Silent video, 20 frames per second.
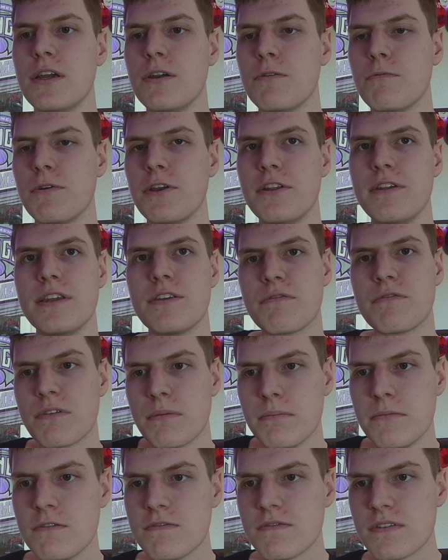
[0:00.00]
where you need to
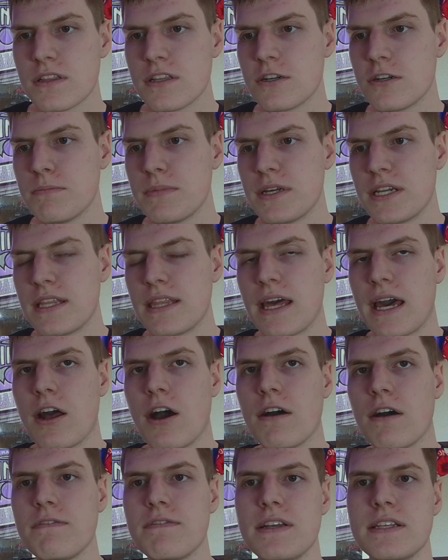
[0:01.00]
remove a little bit of that
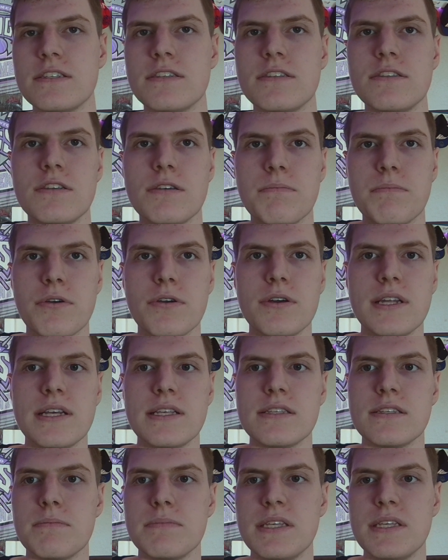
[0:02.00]
offense to put in
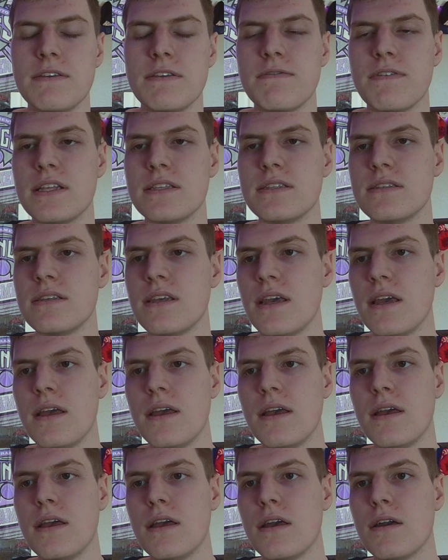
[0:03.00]
some defense
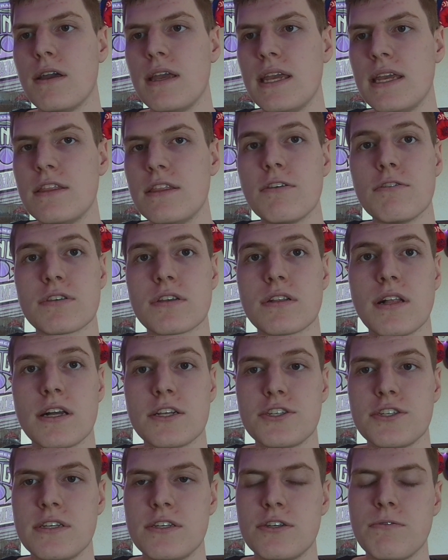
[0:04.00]
in those
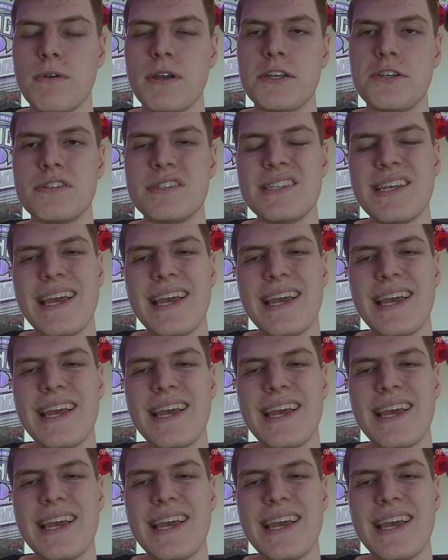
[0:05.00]
clutch situations.